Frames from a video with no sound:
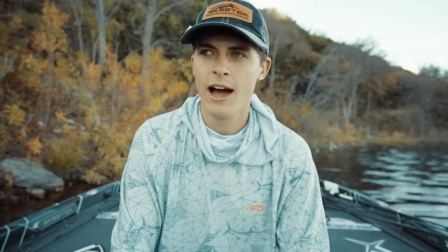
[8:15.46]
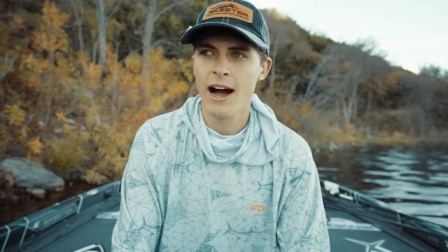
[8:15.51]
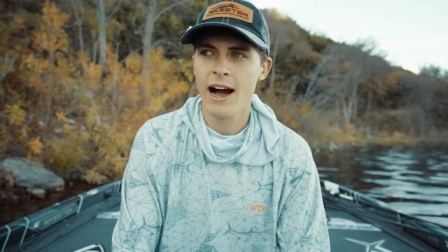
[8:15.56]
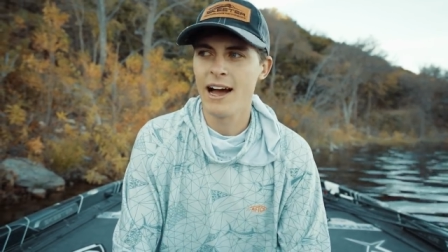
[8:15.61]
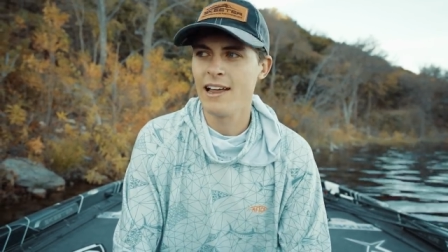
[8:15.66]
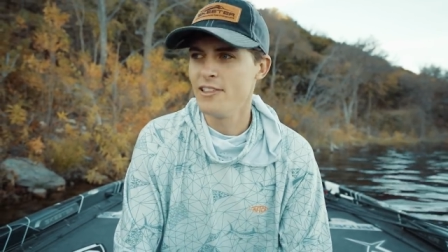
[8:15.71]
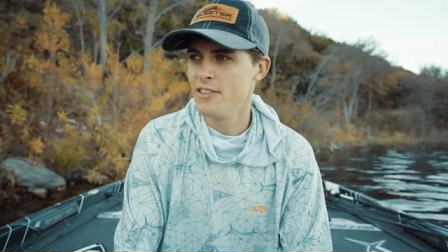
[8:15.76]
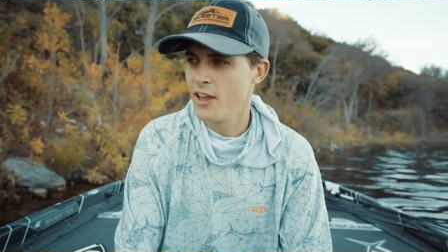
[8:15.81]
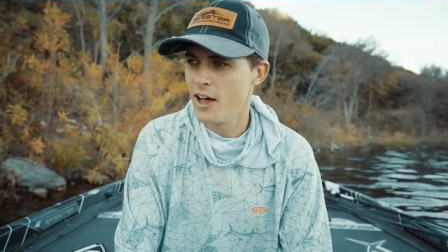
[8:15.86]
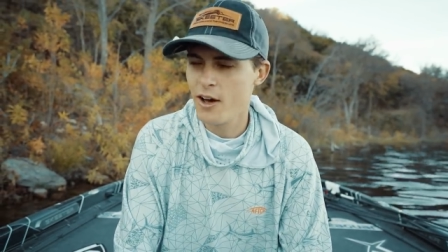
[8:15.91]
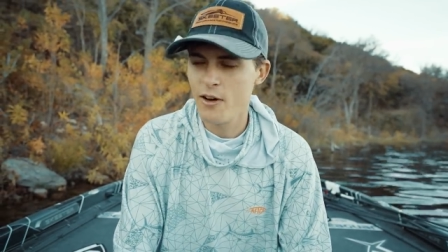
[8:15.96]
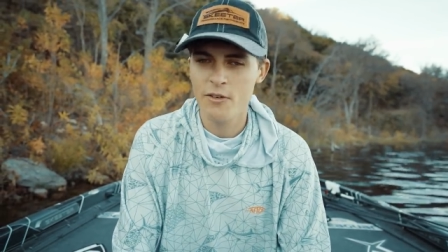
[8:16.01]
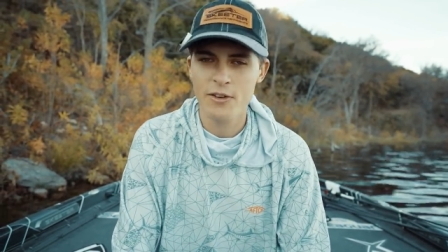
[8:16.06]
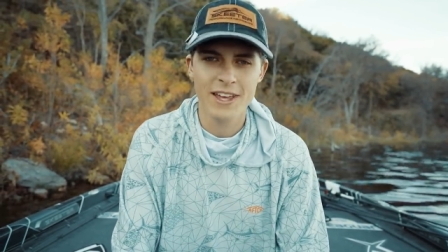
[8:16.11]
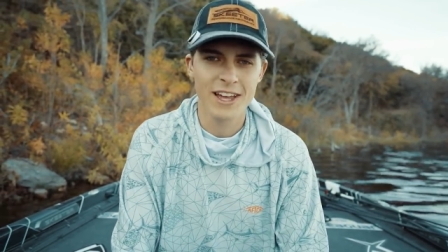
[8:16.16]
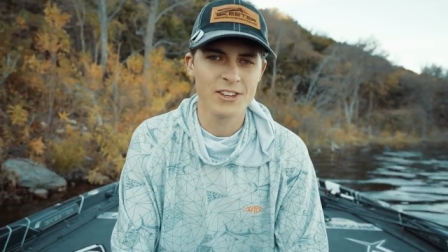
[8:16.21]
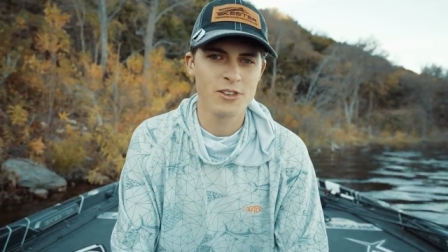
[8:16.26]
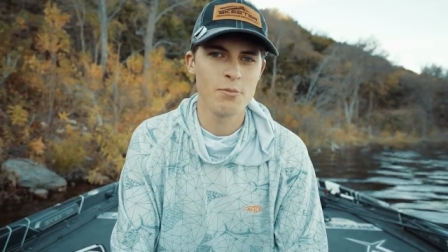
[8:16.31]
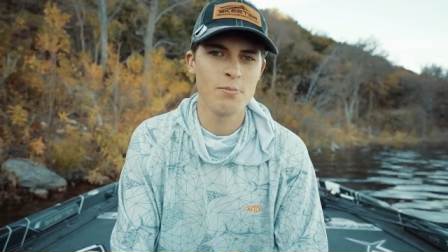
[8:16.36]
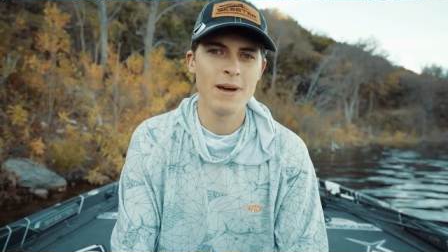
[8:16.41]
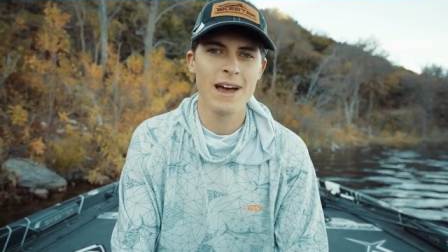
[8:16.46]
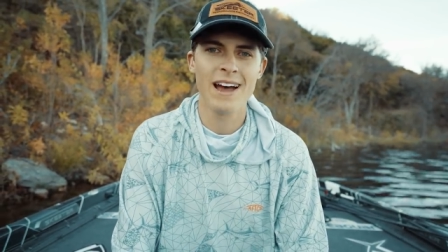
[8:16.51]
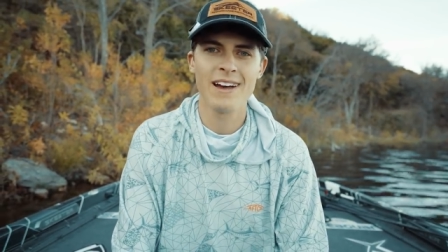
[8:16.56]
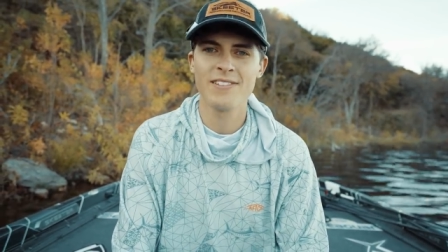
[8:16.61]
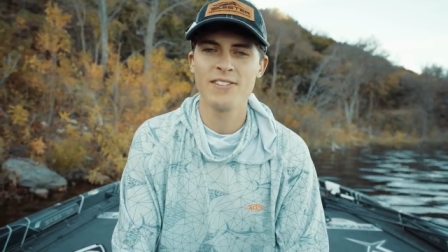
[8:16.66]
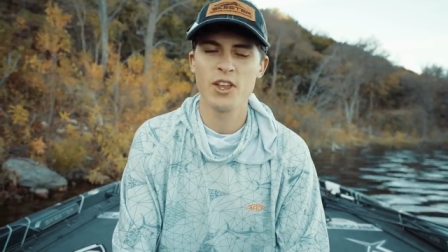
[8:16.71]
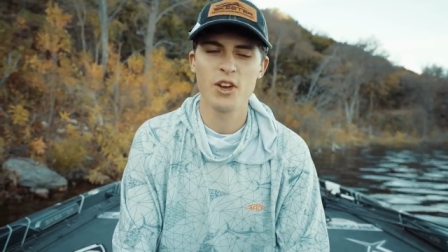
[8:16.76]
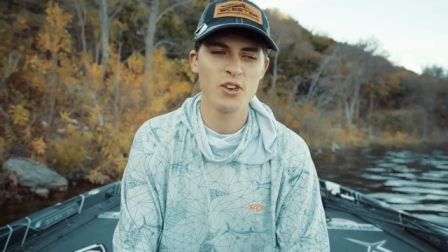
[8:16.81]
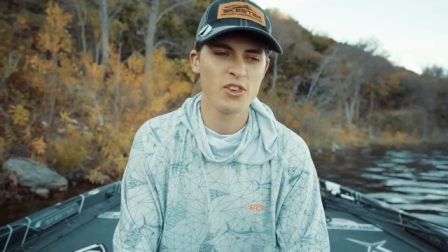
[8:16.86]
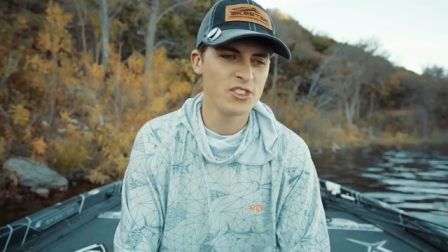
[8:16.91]
I love catching
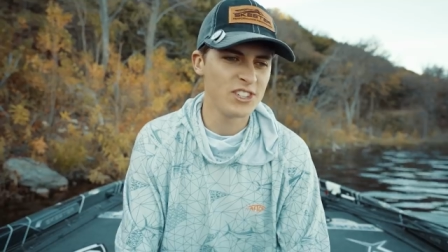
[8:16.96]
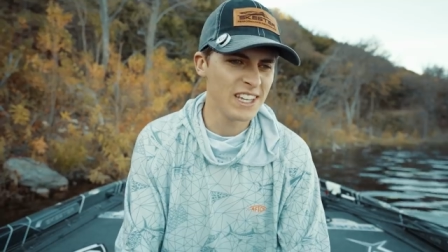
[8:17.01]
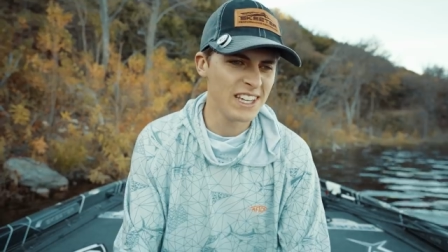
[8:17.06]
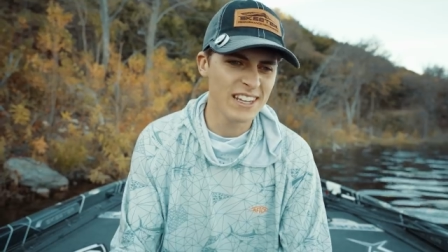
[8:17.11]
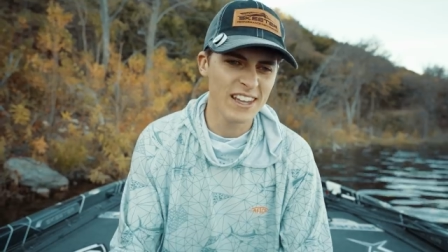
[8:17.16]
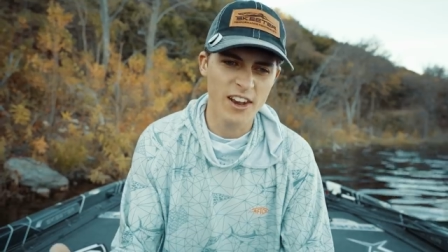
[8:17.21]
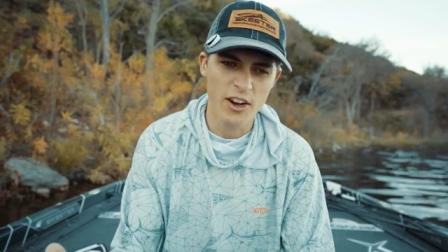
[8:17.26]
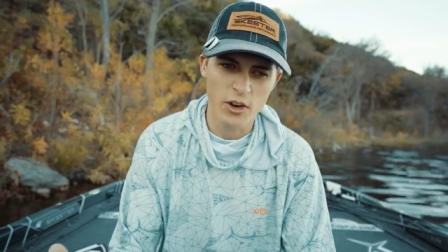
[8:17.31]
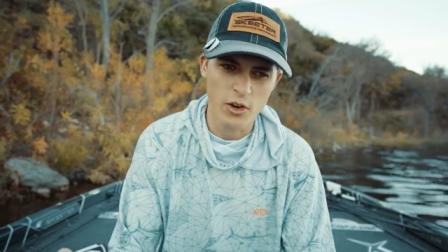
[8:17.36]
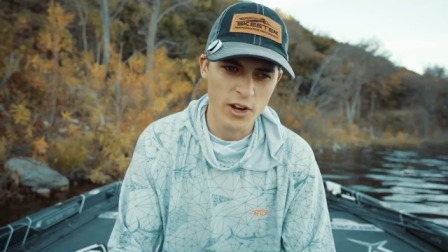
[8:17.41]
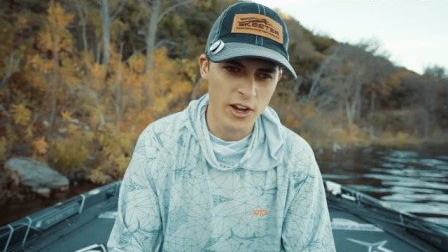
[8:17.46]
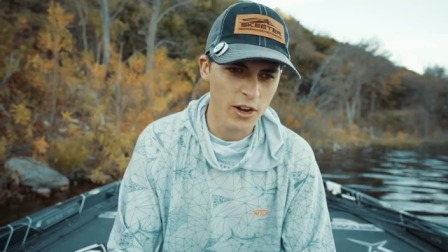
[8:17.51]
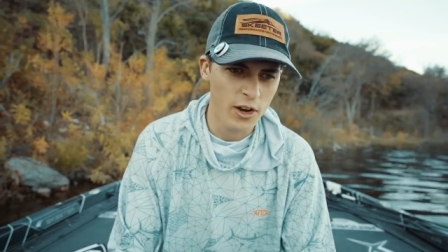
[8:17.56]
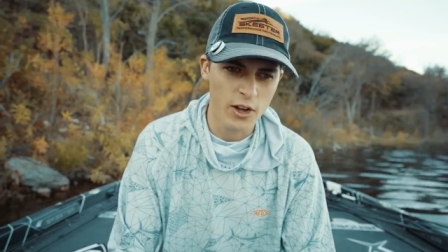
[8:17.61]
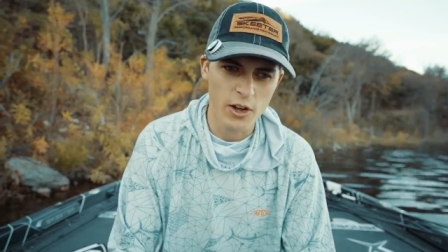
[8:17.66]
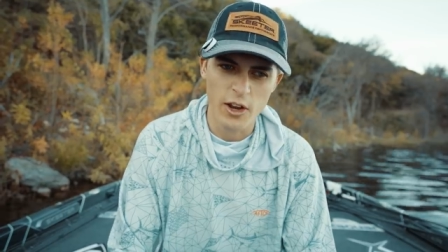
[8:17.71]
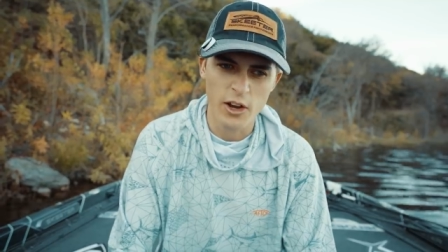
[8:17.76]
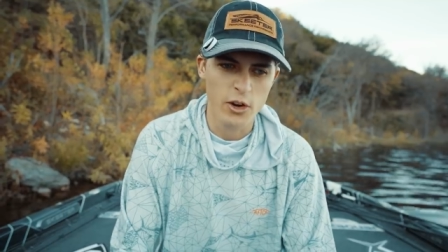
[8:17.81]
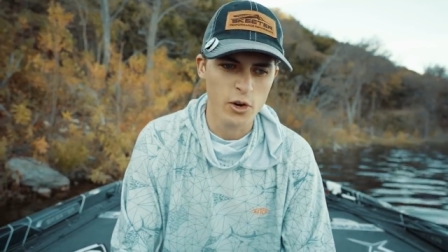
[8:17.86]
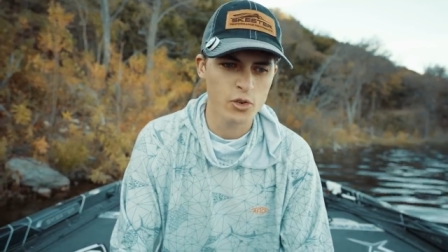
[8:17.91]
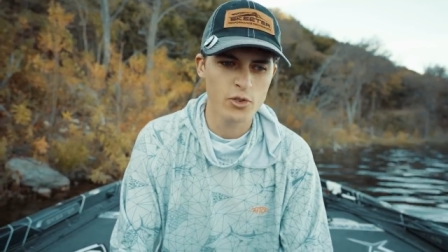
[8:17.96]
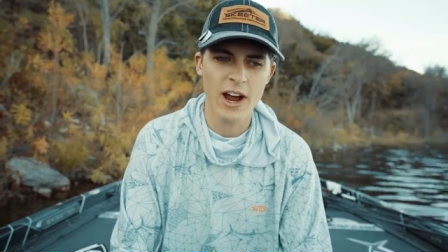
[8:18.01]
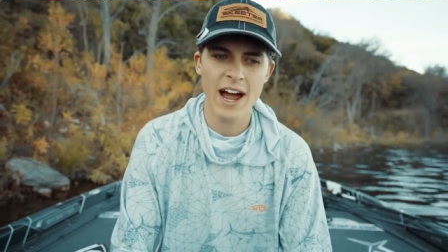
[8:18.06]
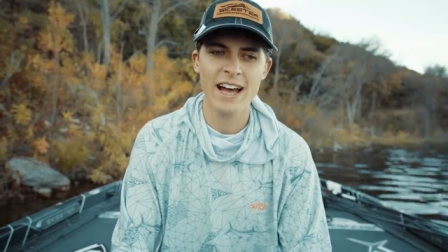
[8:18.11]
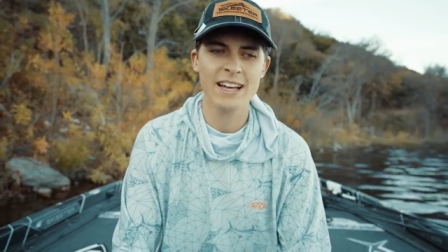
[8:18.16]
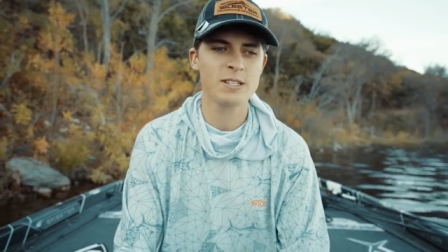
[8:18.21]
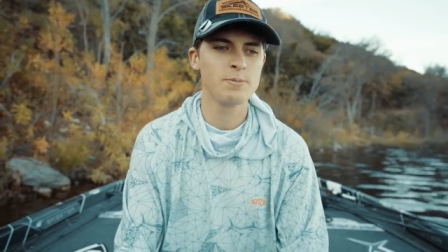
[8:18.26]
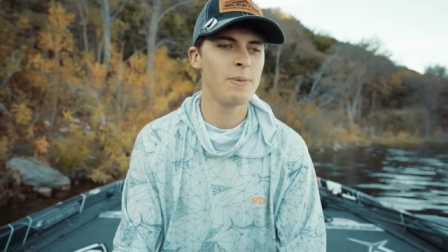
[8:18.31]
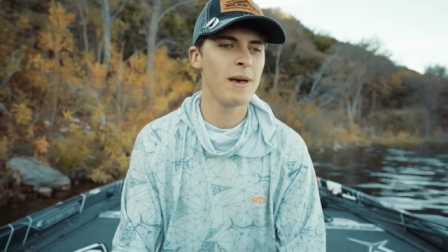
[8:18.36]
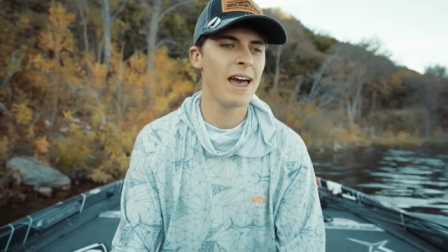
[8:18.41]
bass that are sitting in a, in a, in a
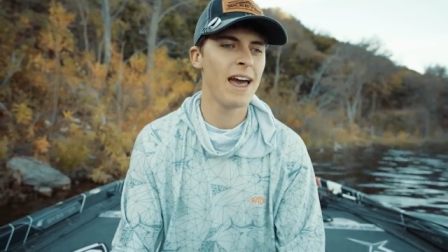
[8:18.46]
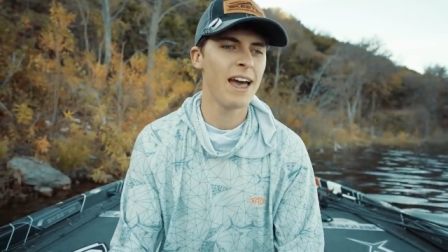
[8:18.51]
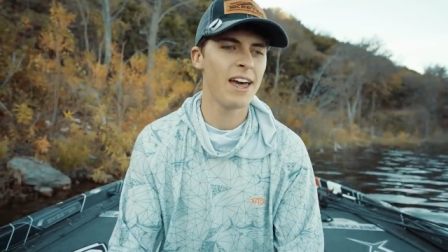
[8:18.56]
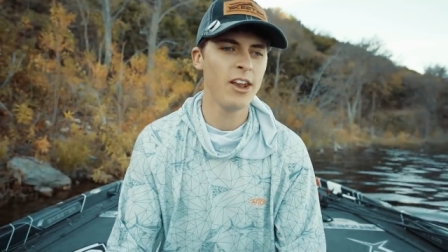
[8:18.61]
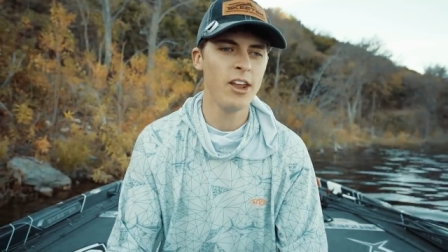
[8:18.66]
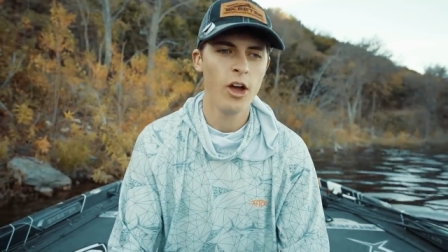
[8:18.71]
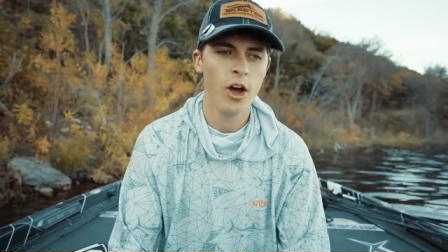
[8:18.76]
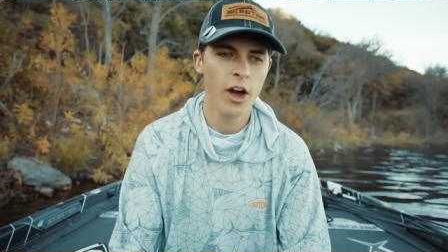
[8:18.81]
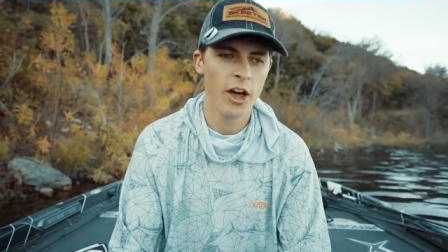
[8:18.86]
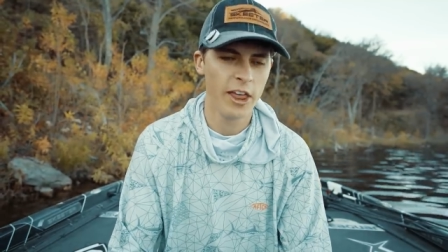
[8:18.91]
grass bed,